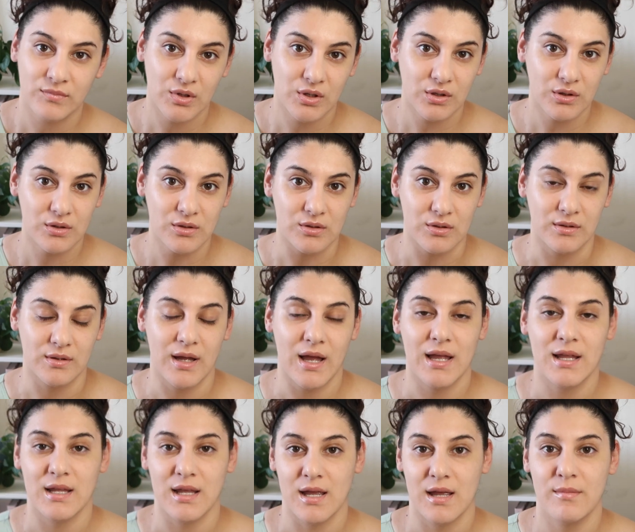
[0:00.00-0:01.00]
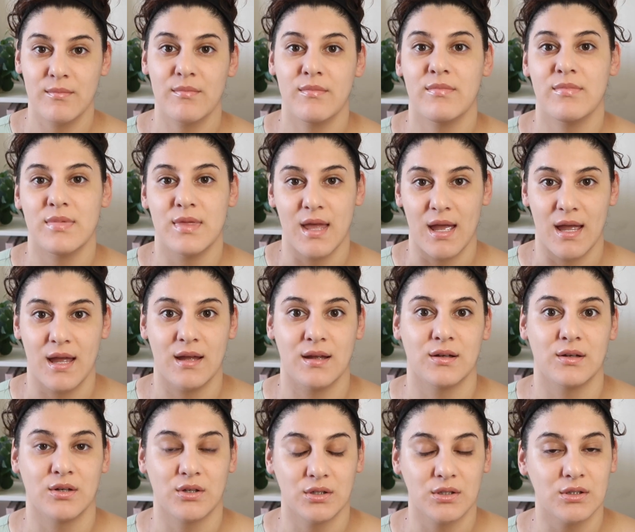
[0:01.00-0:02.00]
girl. I am that
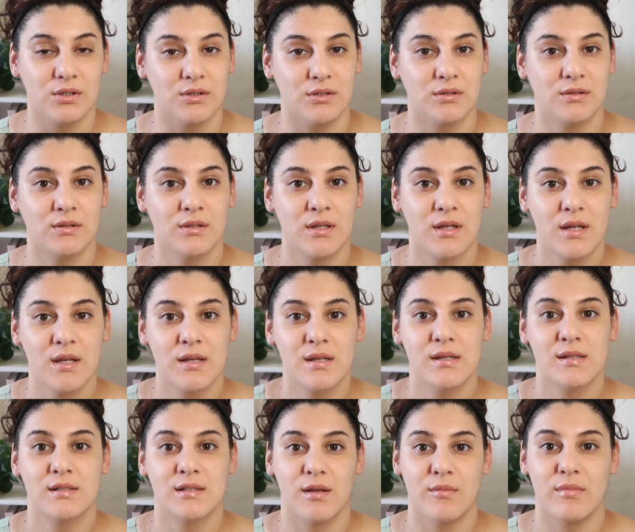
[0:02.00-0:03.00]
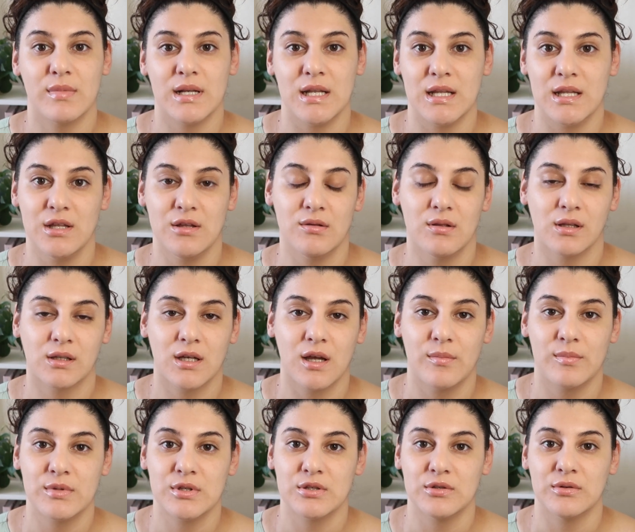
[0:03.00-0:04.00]
girl, somebody you look
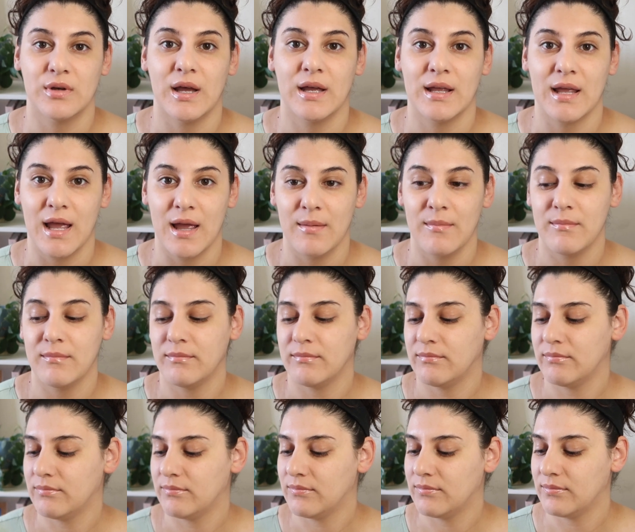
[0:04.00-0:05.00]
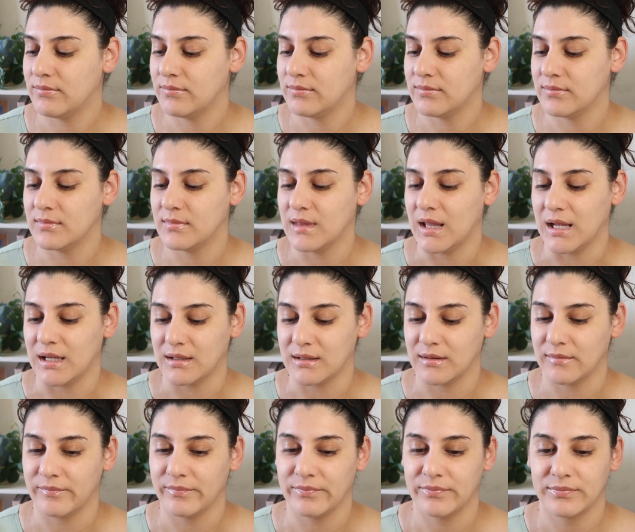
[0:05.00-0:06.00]
up to. I am like
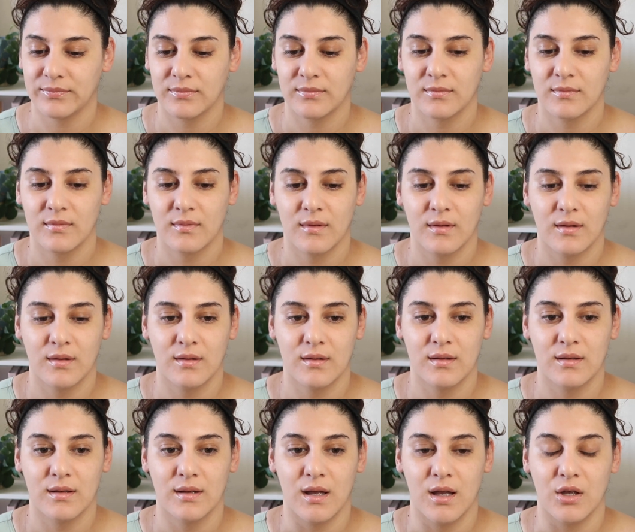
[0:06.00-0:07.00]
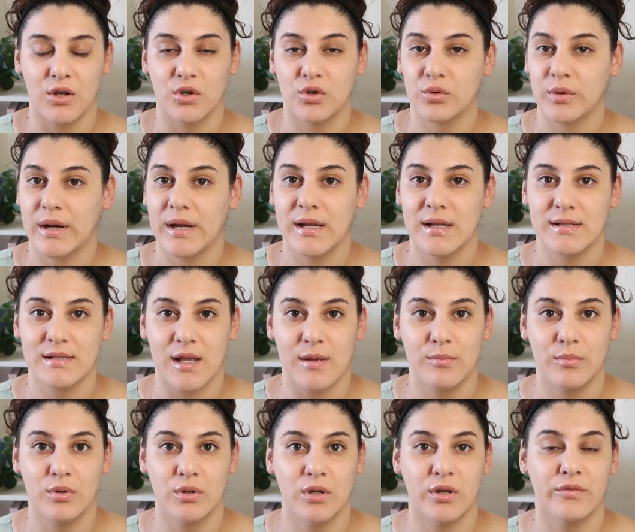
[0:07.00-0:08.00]
a great
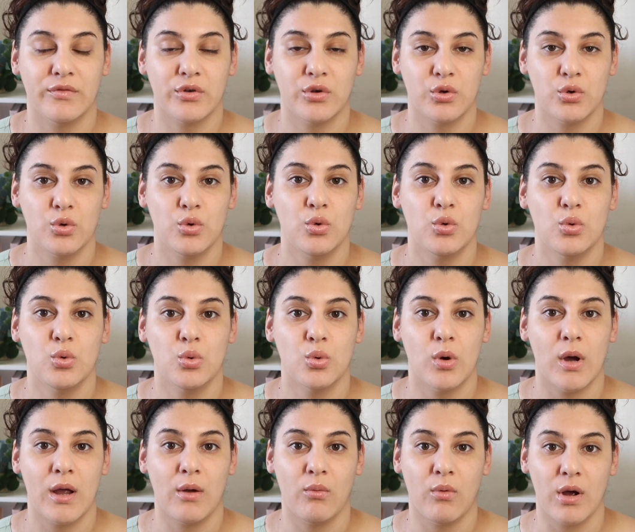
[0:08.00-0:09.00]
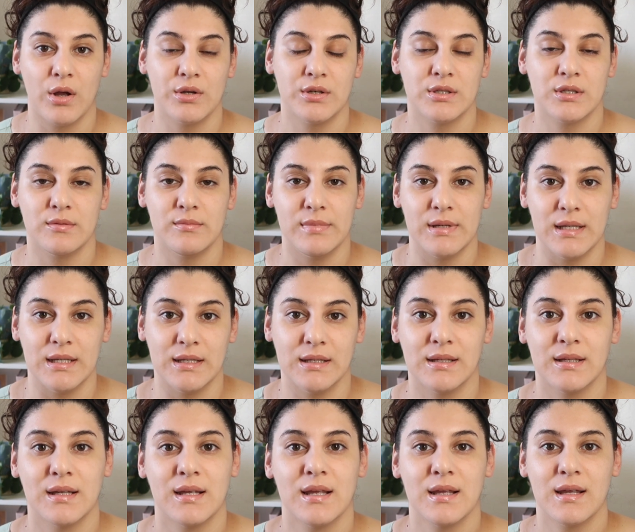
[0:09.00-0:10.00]
example of who I want to be.
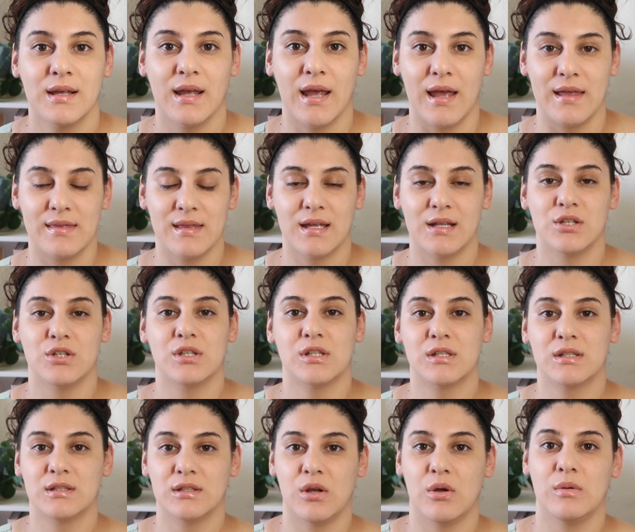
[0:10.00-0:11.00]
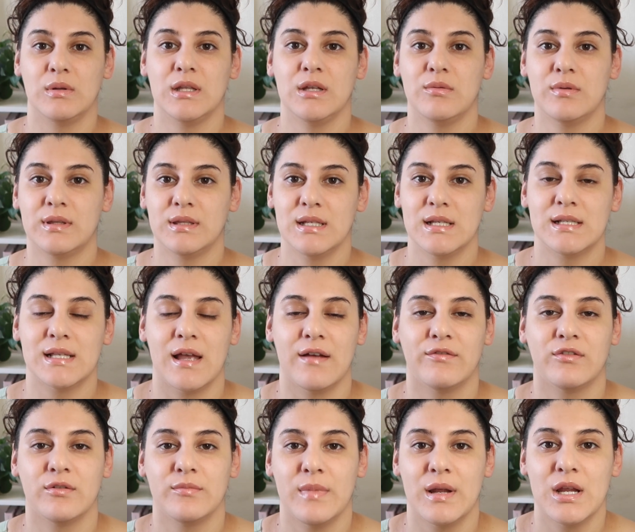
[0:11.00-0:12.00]
And then slowly with these
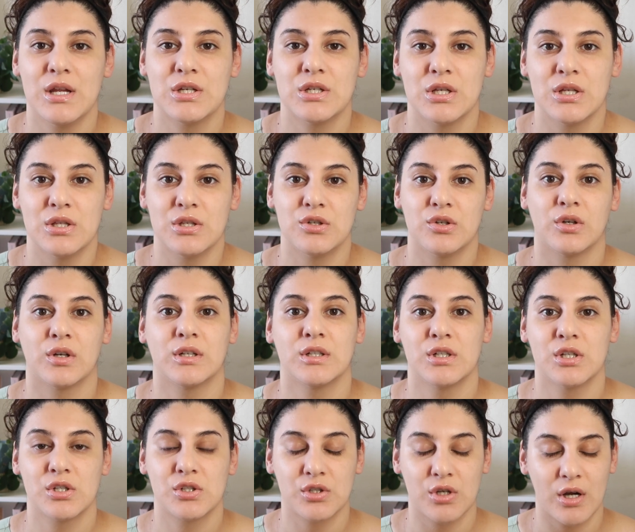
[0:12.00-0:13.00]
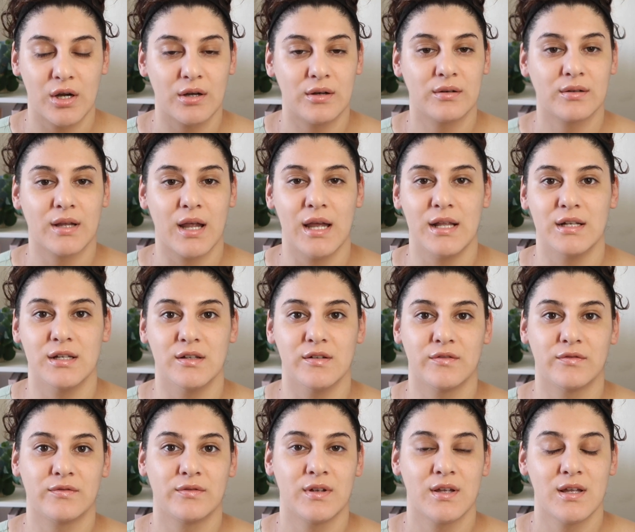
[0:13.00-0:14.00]
affirmations, you're gonna start kind
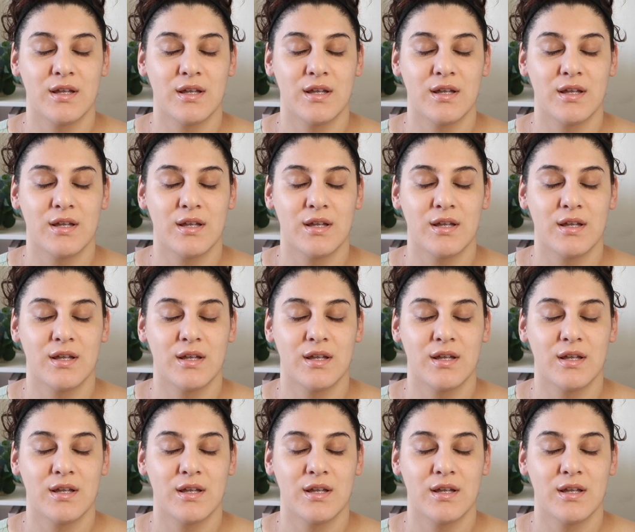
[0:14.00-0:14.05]
of